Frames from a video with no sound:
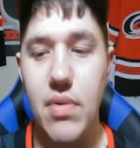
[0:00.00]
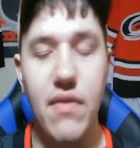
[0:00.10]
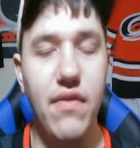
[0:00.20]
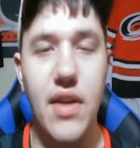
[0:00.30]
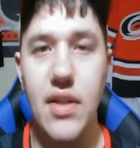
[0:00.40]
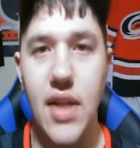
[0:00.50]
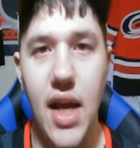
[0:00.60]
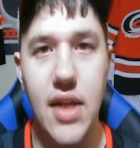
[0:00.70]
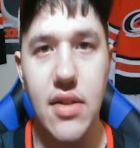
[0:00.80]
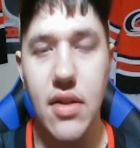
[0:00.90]

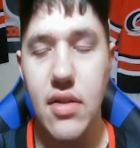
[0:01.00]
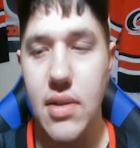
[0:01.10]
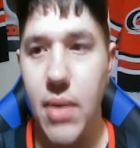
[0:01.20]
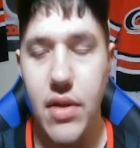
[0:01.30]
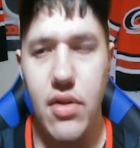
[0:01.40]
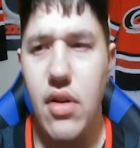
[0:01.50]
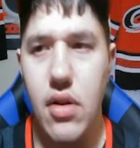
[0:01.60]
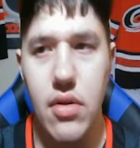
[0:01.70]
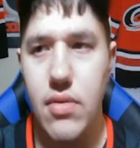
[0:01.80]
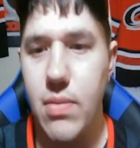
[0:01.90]
fantastic. Sebastian
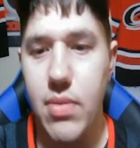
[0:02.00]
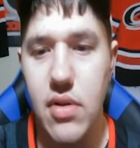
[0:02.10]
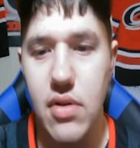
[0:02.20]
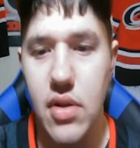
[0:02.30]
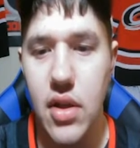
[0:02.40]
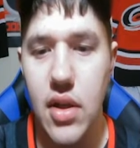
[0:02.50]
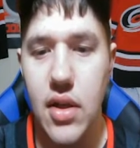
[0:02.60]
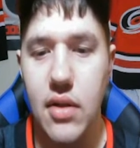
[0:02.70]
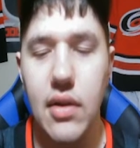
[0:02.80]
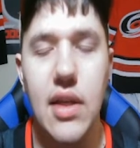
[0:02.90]
Aho has been
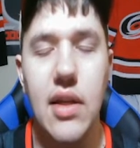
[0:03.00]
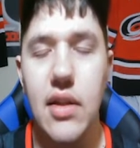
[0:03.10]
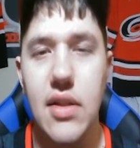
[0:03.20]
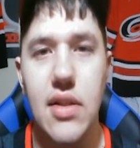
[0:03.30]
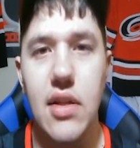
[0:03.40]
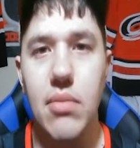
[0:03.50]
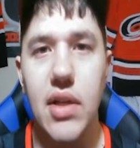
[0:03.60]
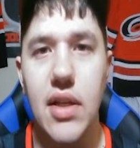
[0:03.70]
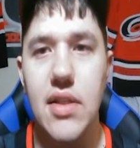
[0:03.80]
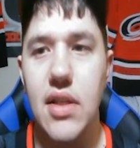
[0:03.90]
leading this team by
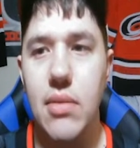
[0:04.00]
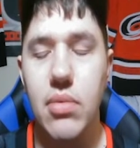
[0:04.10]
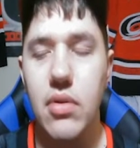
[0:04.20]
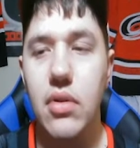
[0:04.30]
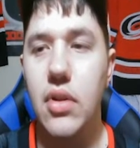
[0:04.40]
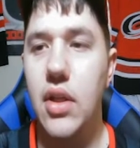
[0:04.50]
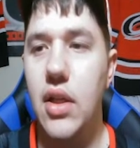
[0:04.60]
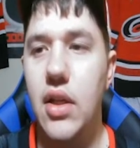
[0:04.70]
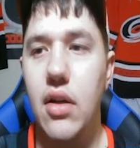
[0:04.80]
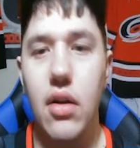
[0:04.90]
example
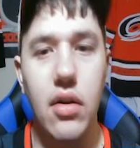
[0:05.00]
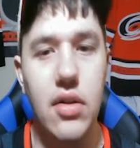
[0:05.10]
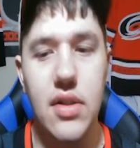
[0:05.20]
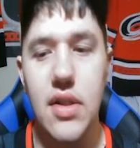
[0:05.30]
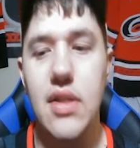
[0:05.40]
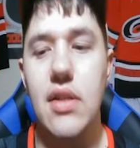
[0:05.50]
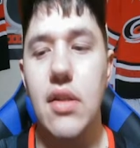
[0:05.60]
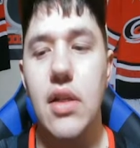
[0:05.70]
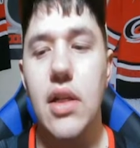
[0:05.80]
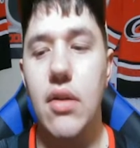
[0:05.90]
all season
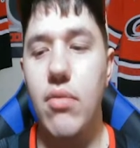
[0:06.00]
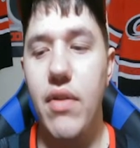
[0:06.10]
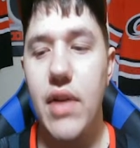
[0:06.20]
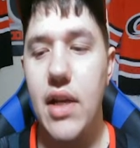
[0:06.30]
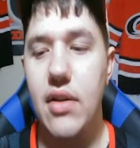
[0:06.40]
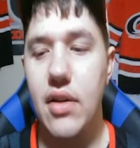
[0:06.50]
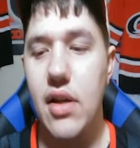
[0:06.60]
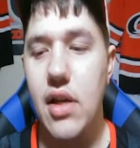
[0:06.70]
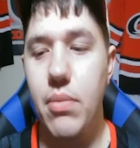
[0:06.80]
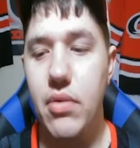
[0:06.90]
long. We've had a
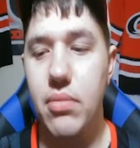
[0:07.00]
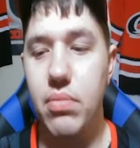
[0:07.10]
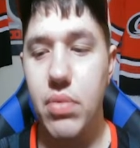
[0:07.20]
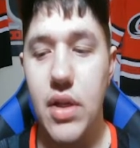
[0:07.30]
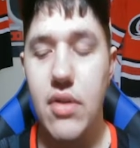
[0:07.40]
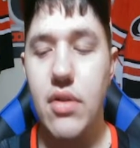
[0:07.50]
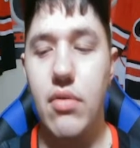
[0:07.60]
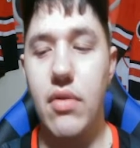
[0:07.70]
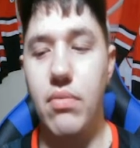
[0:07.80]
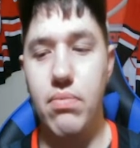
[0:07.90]
couple players who
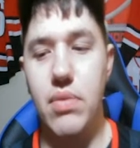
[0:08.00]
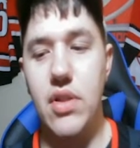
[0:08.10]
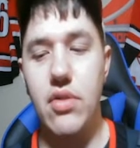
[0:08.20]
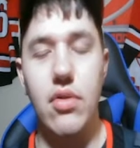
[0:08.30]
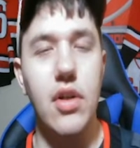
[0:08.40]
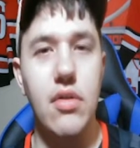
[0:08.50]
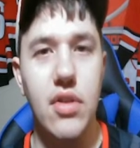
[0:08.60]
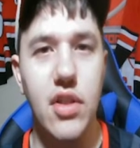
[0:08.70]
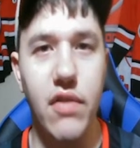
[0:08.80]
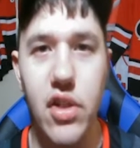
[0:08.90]
have been struggling.
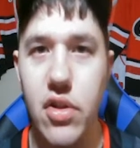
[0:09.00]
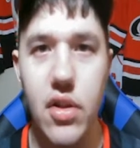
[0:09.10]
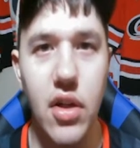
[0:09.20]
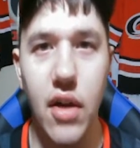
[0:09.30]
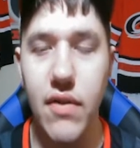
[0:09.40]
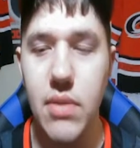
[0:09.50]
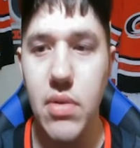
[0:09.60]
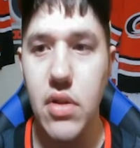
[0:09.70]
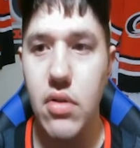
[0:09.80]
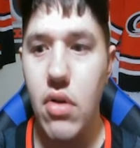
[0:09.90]
Svechnikov has been
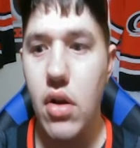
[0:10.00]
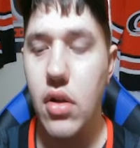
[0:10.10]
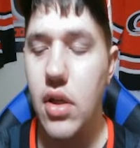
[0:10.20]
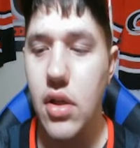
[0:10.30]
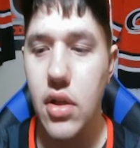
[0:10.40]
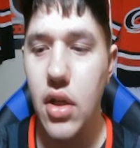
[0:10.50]
struggling.